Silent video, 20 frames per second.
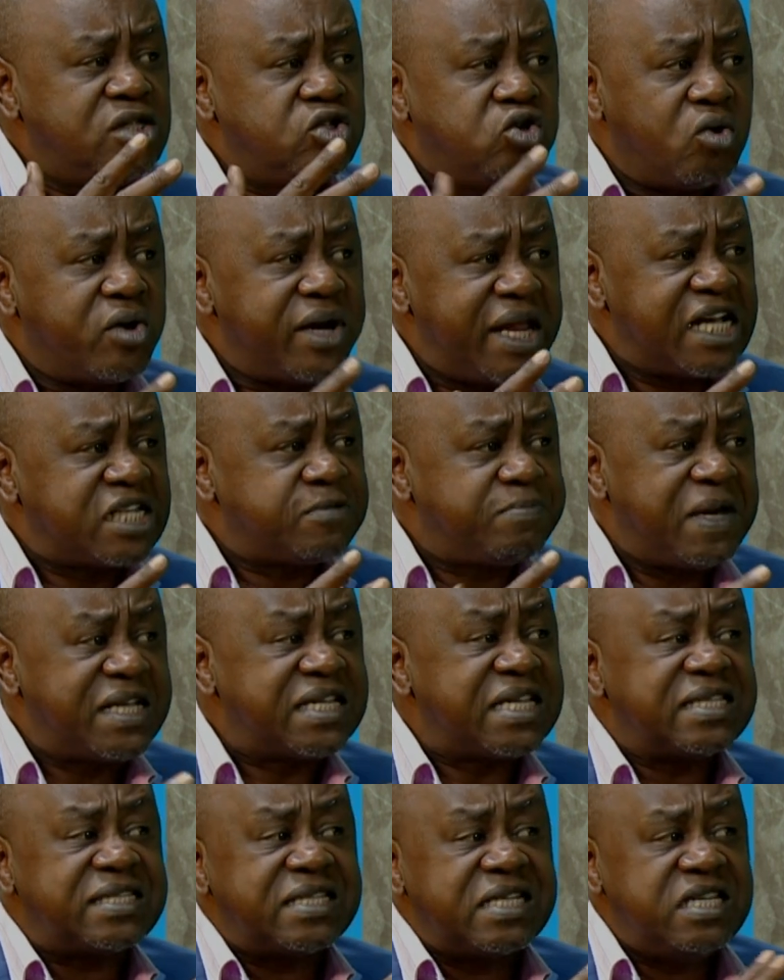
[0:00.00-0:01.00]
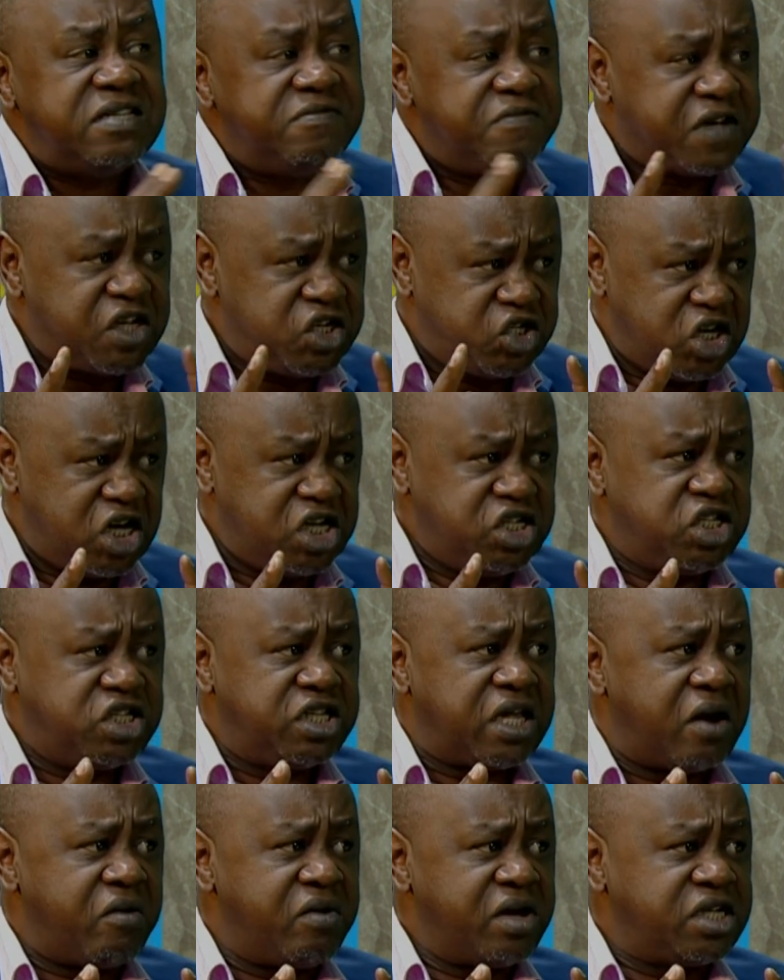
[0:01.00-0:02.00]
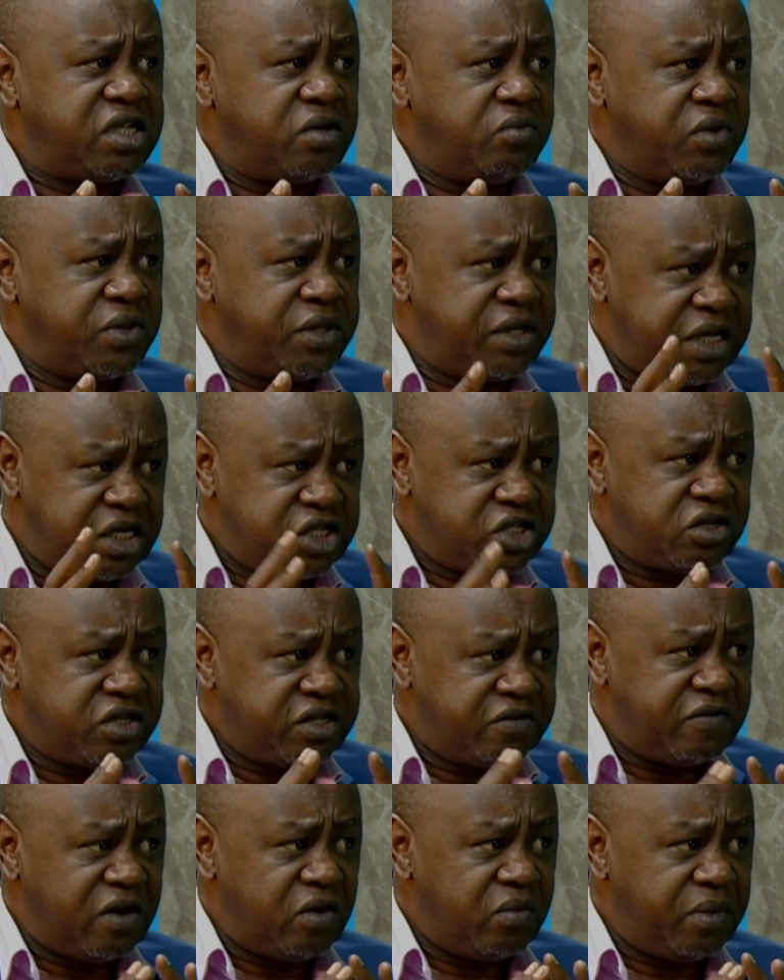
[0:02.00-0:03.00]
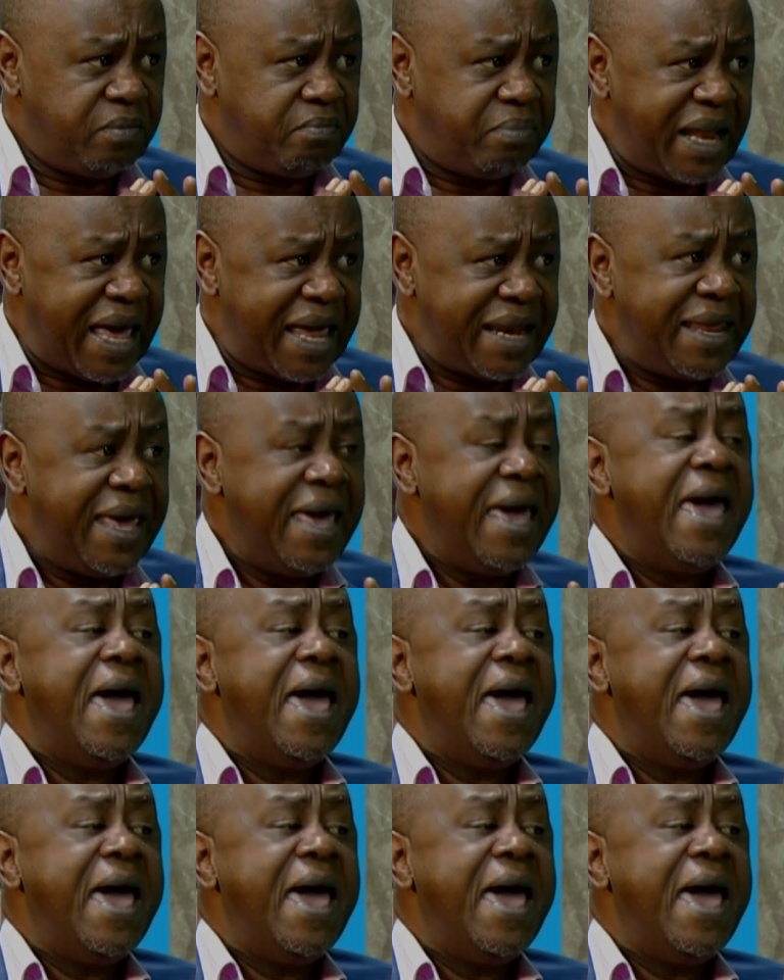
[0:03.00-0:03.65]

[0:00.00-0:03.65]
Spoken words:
don't expect a significant change in direction with the National Development Plan.